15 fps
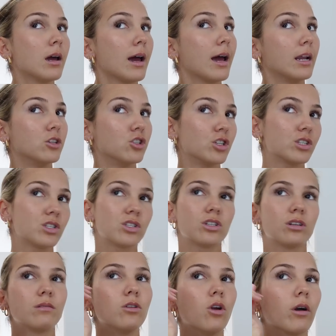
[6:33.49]
and
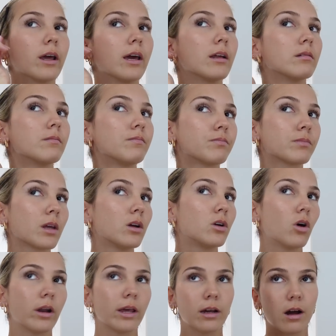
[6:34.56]
just not it.
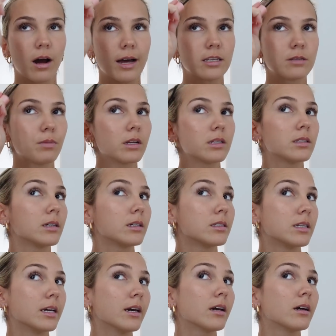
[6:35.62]
Not it, guys. But a slick
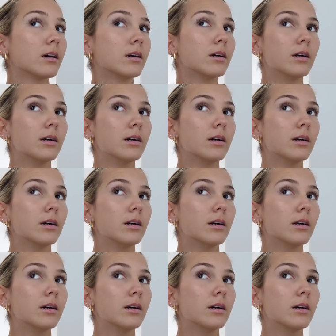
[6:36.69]
stick,